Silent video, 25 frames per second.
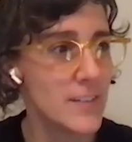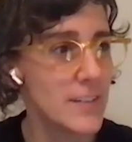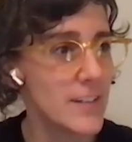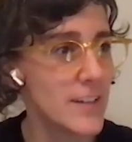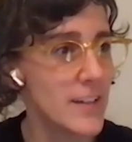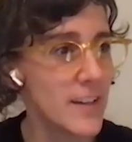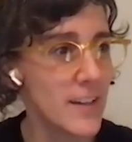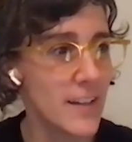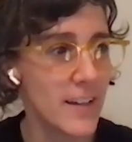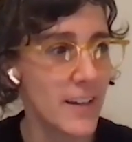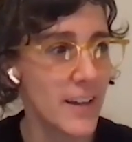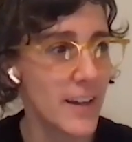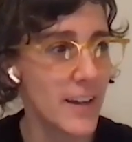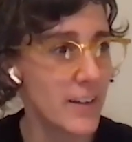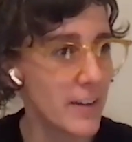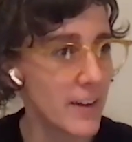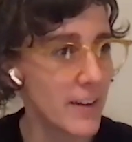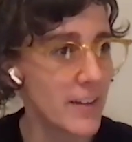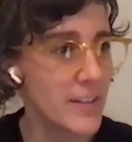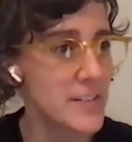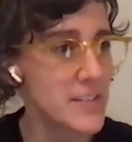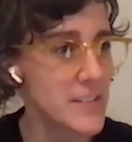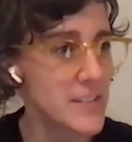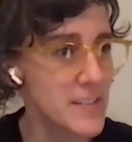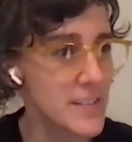yeah, I
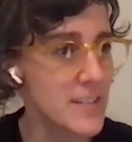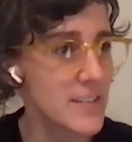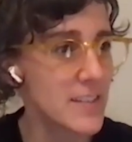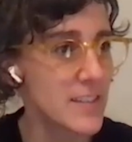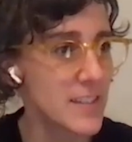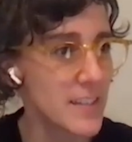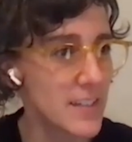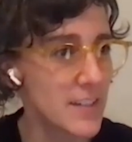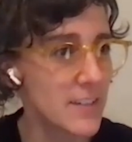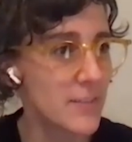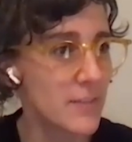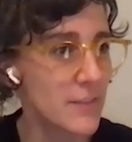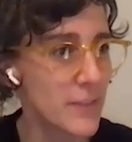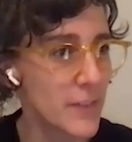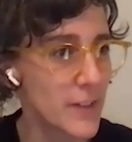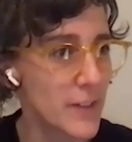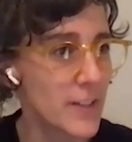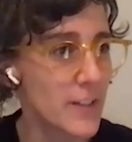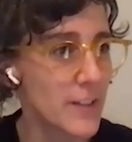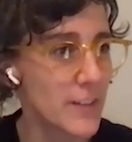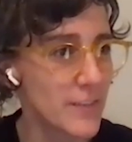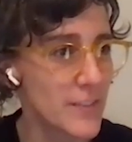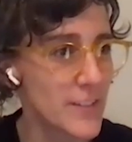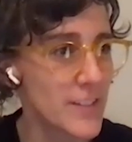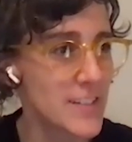honestly think
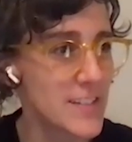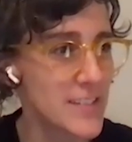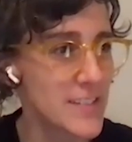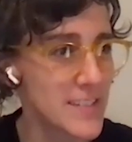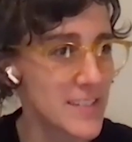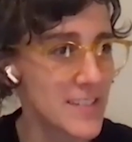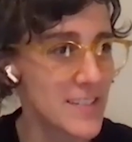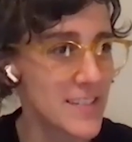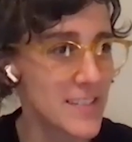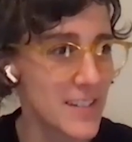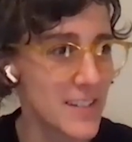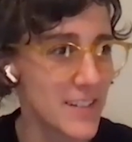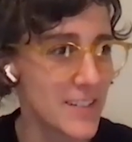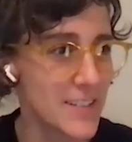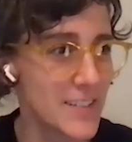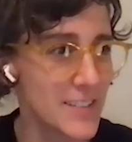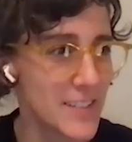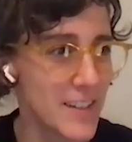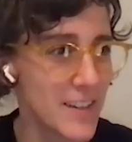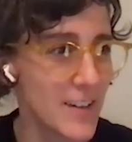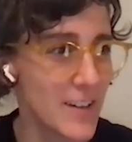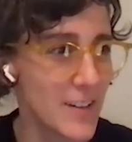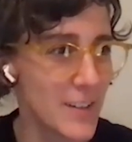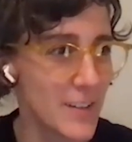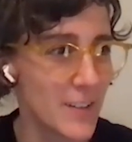forgiveness is
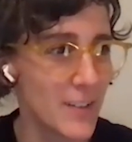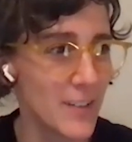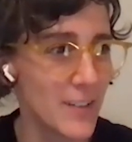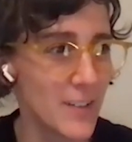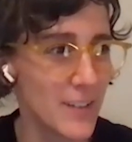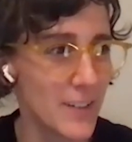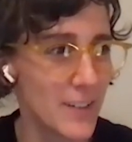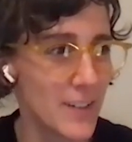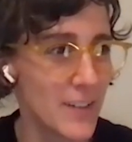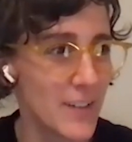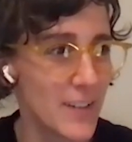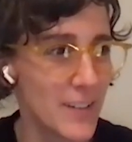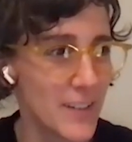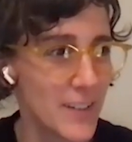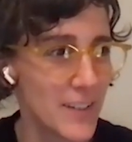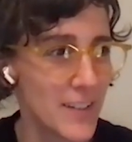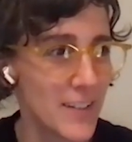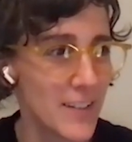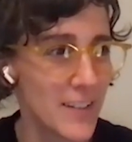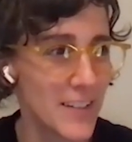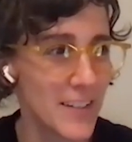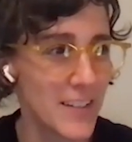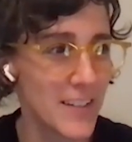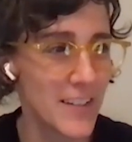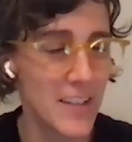our
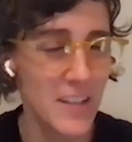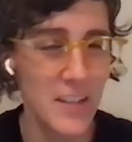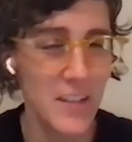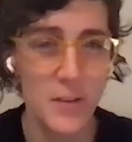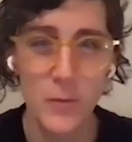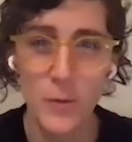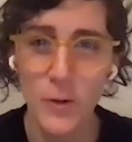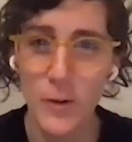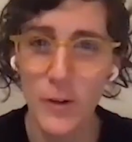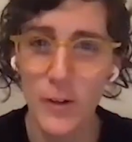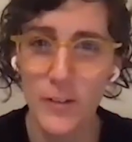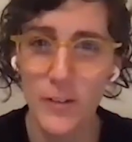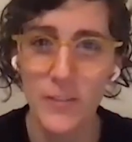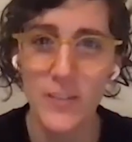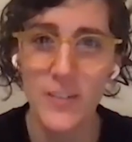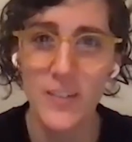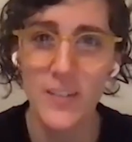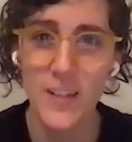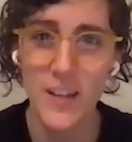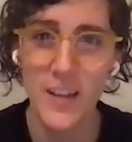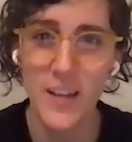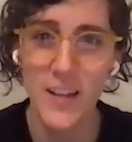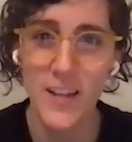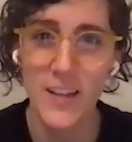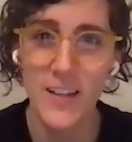key word of the
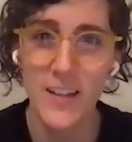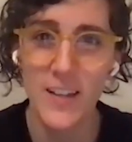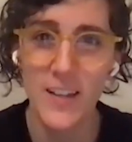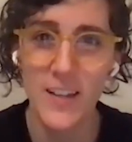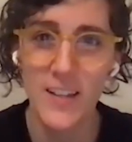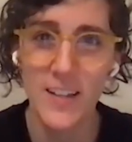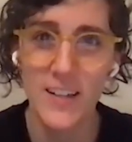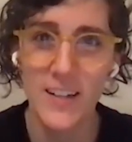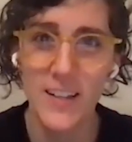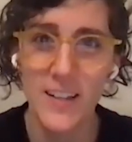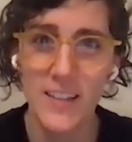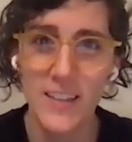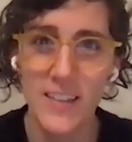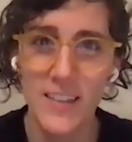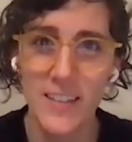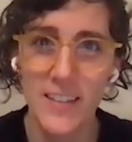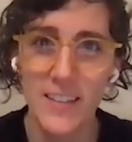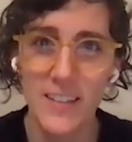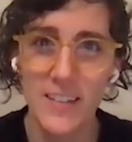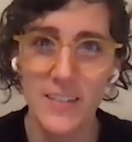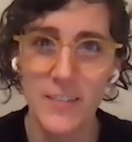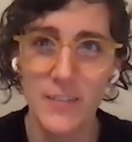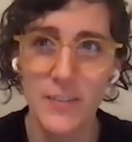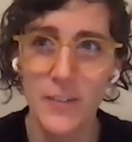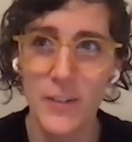day. And I
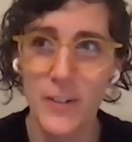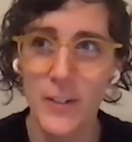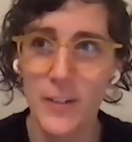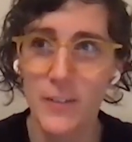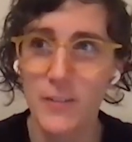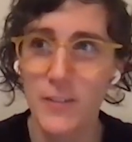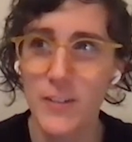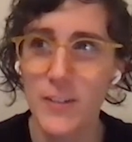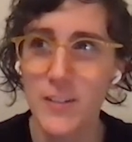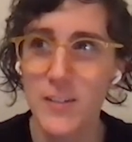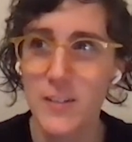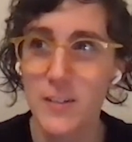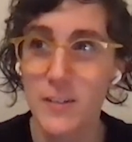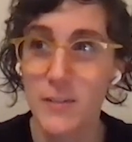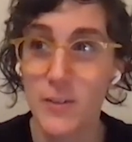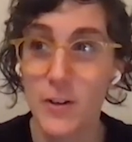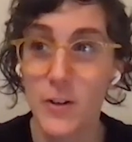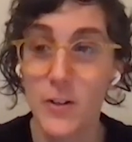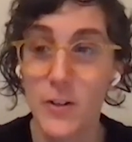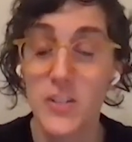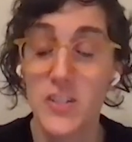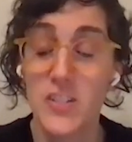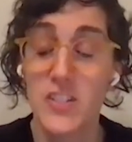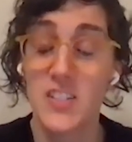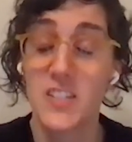think forgiveness of
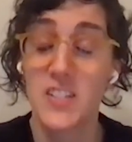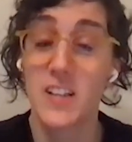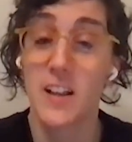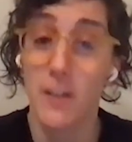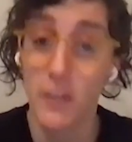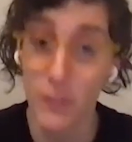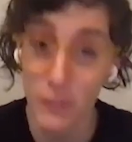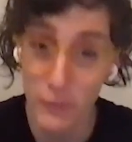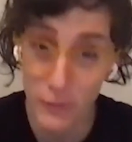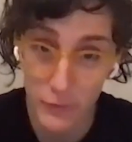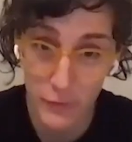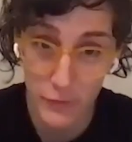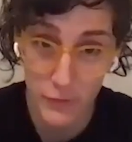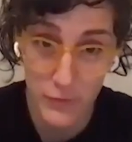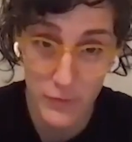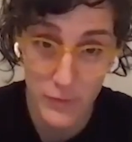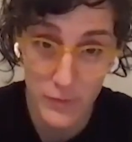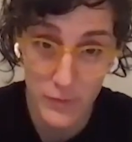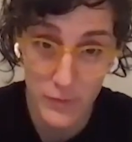ourself